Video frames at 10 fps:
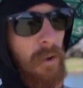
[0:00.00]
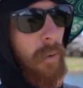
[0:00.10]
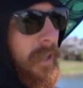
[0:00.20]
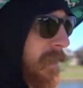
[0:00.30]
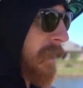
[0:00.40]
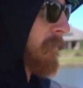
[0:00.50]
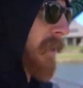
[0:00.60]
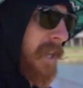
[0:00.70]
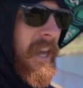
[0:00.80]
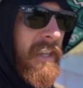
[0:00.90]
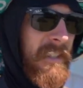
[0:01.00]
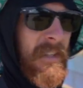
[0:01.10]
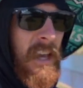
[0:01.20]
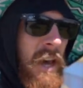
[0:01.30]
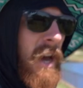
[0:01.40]
We didn't get many hits.
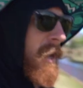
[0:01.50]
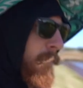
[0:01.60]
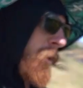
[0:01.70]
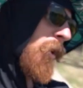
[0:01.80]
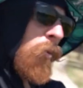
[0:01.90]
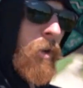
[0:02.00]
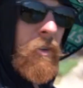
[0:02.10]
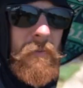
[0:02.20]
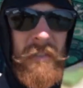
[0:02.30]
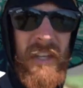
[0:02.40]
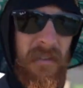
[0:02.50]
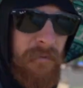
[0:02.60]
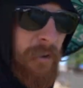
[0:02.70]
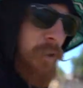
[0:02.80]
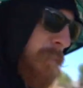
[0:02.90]
We got one
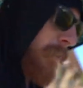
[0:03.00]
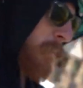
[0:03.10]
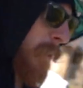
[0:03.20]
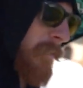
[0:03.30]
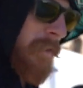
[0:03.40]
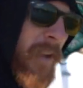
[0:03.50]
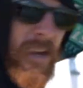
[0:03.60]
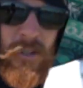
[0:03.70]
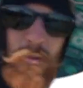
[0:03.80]
decent fish. Mine was probably a fat